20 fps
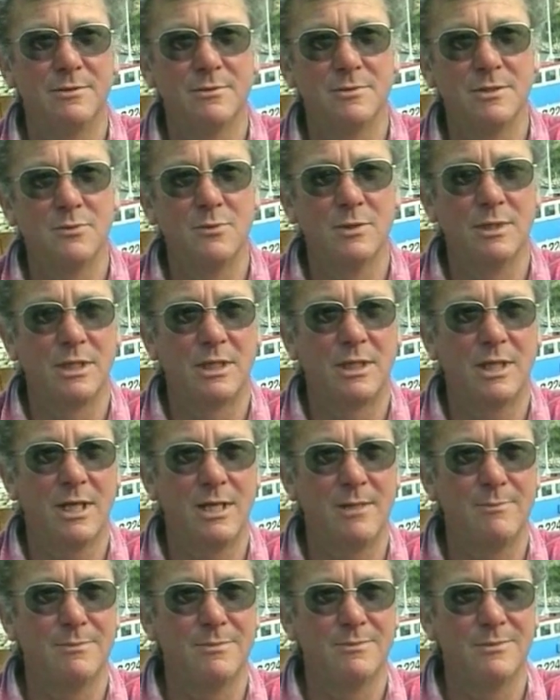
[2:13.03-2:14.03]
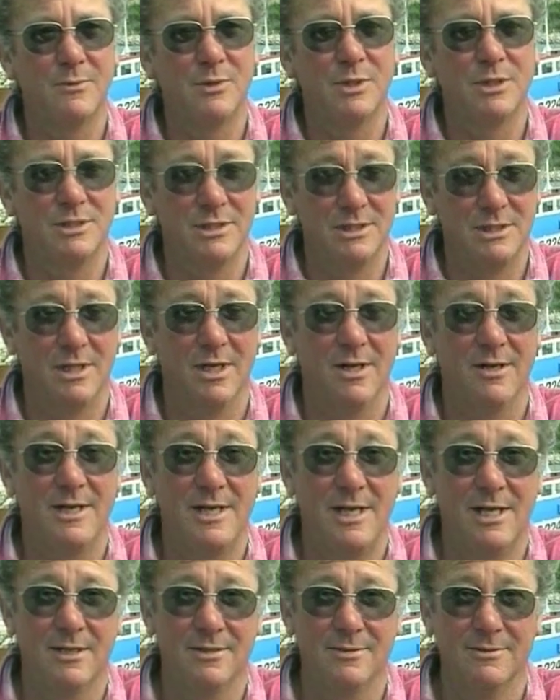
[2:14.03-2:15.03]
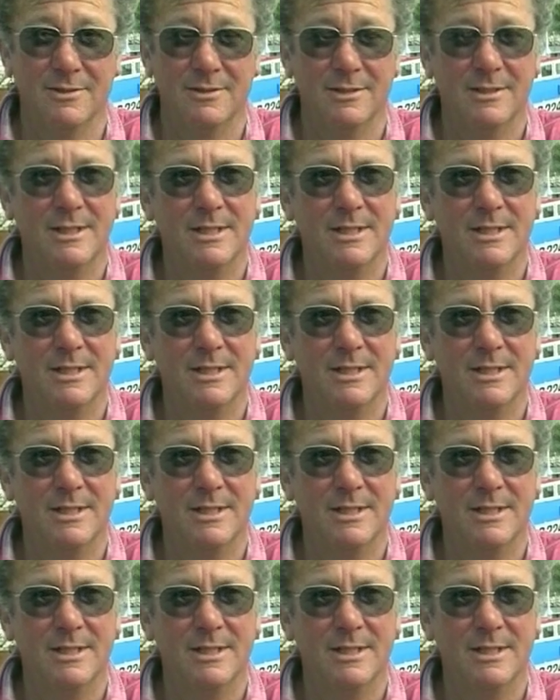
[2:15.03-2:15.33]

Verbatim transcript: Of course when it came, when it did go down